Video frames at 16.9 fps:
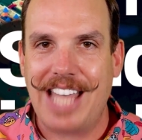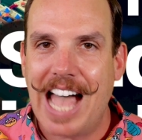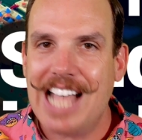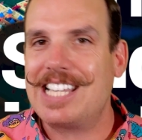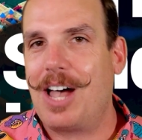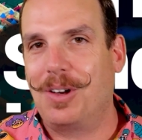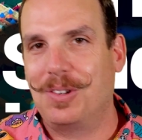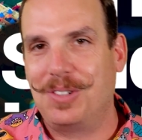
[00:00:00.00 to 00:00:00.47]

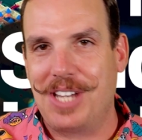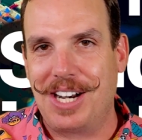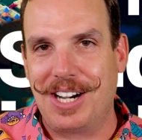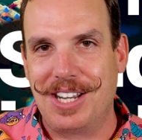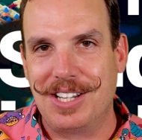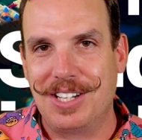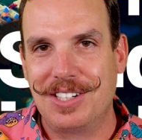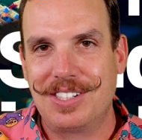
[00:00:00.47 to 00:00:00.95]
That's how dead
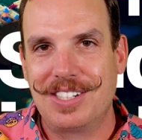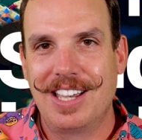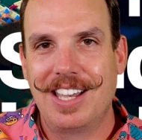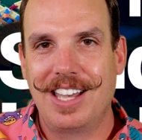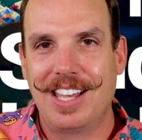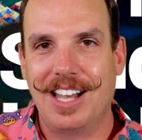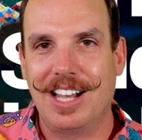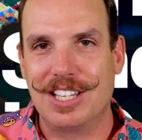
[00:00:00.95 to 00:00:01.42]
it is.
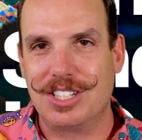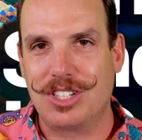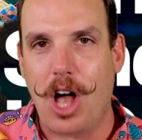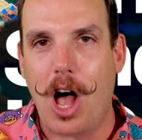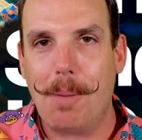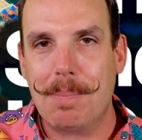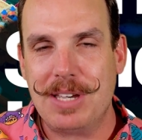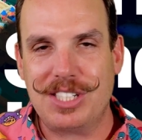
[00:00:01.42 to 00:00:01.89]
Uh,
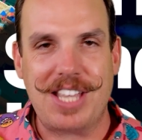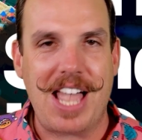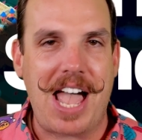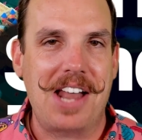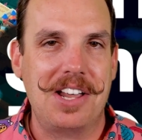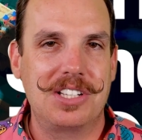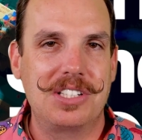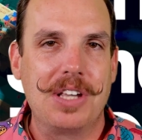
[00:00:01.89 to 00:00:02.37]
zombie
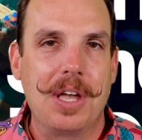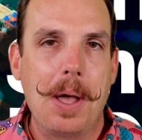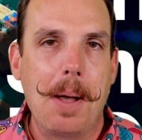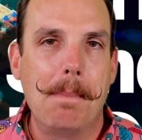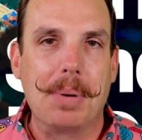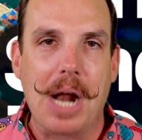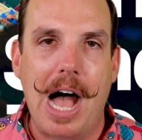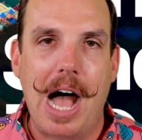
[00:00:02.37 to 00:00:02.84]
status.
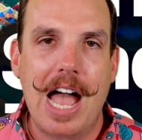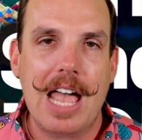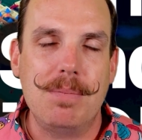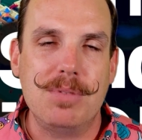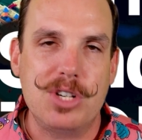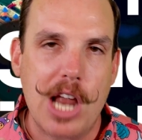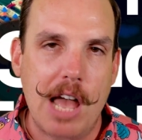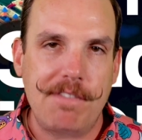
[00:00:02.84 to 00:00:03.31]
But I
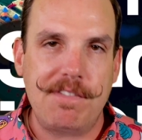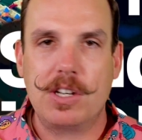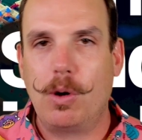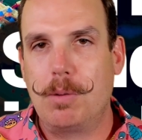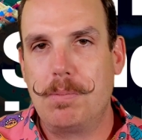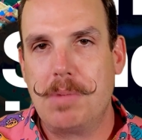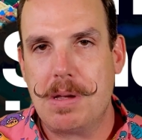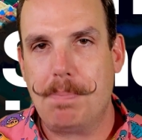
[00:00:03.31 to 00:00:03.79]
am definitely
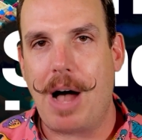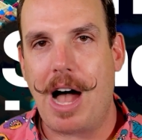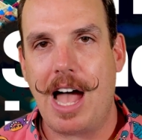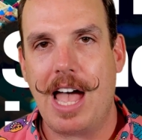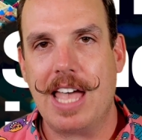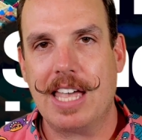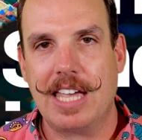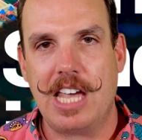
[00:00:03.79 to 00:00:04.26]
going to be
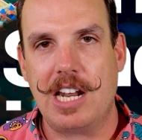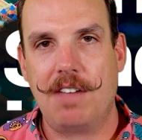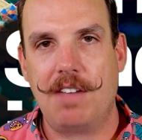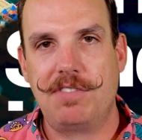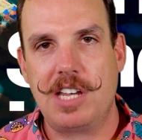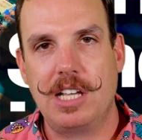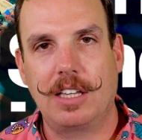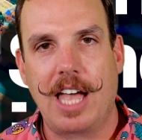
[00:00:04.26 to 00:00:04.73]
buying
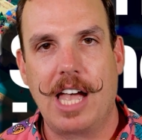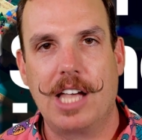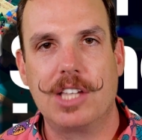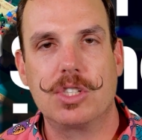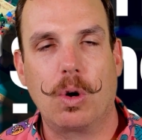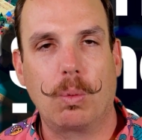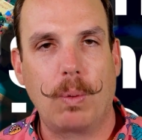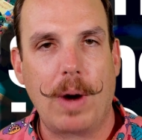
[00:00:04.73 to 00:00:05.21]
NFT
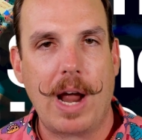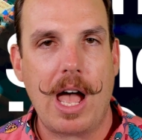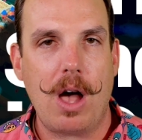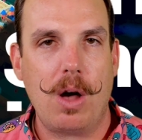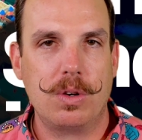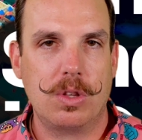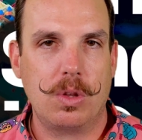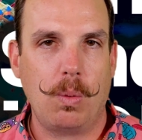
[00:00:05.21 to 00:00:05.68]
lands
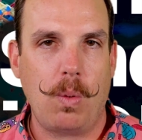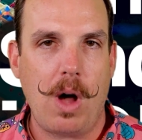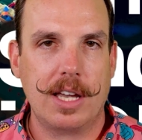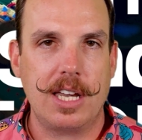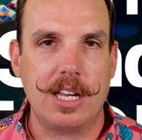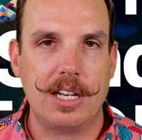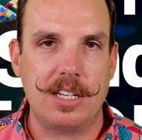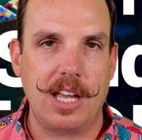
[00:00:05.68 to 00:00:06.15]
around the
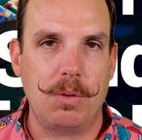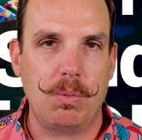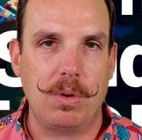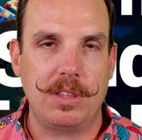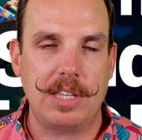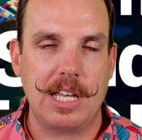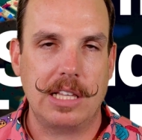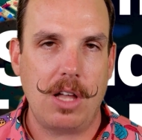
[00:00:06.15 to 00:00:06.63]
Walking Dead
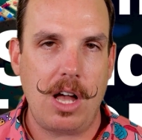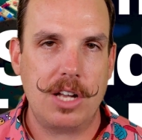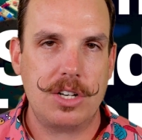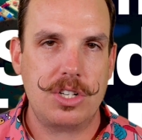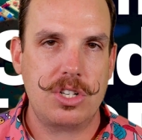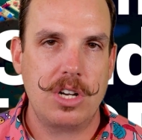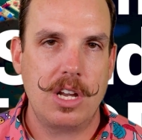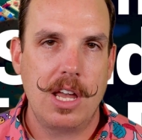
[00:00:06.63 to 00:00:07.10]
when they
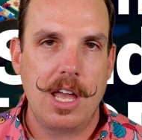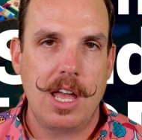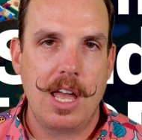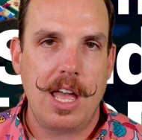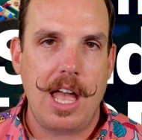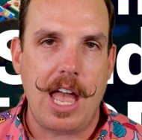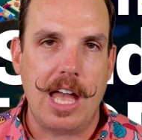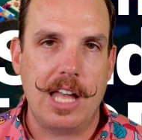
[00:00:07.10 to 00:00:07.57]
launch.
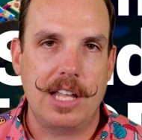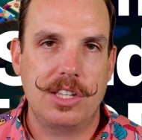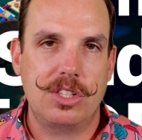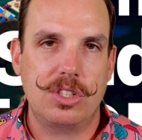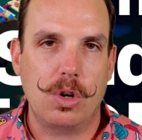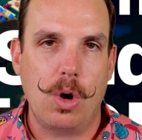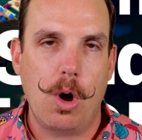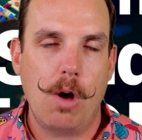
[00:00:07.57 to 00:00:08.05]
And
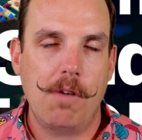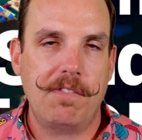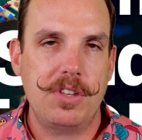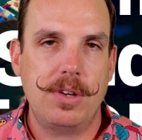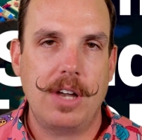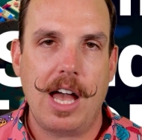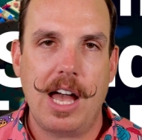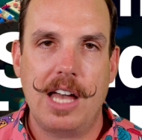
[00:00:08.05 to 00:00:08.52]
so
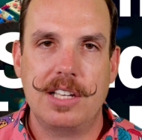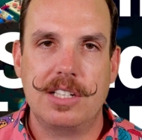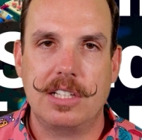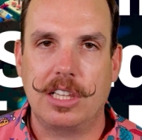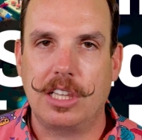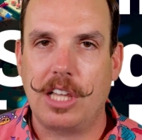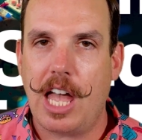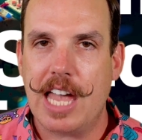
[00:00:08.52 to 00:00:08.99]
hopefully you
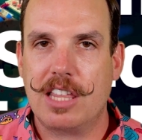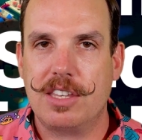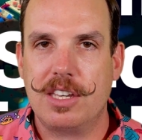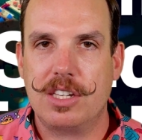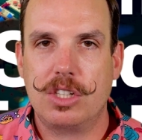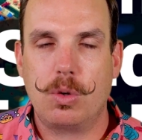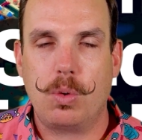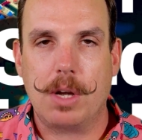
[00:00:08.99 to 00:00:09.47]
guys like
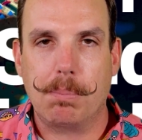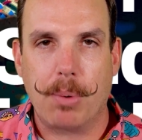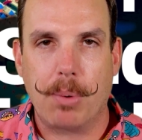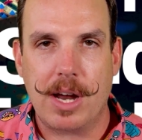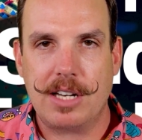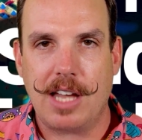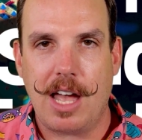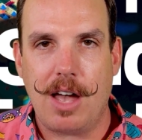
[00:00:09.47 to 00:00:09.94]
this quick
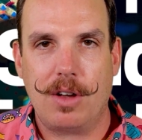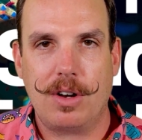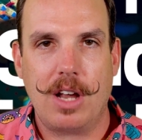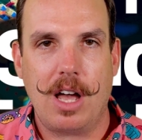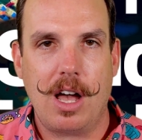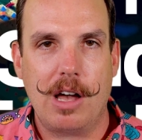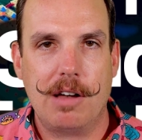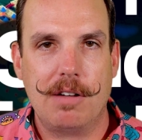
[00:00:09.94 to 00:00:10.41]

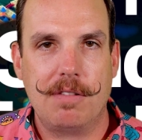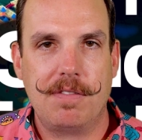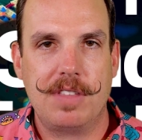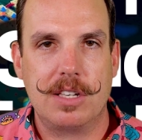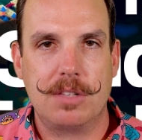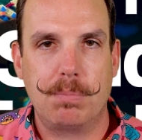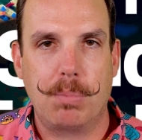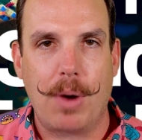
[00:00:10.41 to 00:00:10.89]
breakdown of
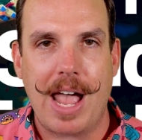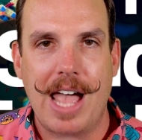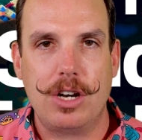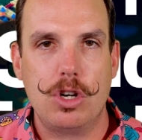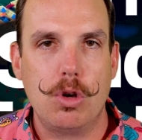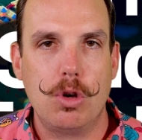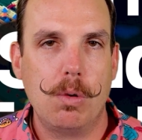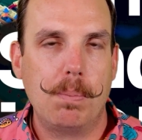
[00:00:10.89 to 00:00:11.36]
this
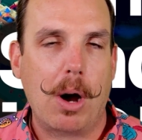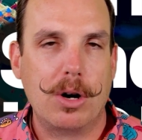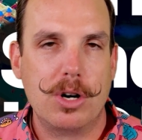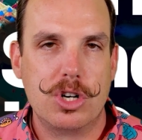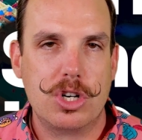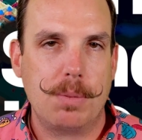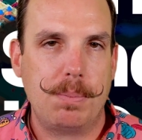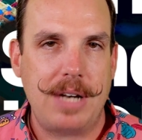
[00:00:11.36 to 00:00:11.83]
brand new
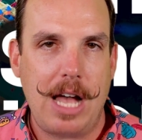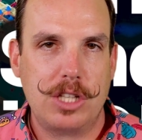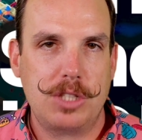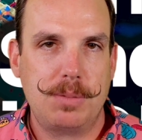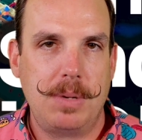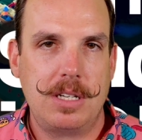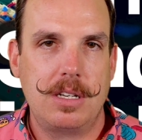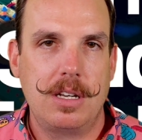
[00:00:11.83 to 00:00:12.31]
partnership
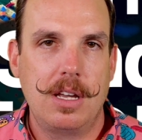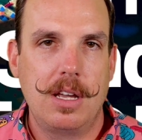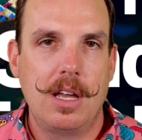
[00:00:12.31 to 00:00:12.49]
announcement.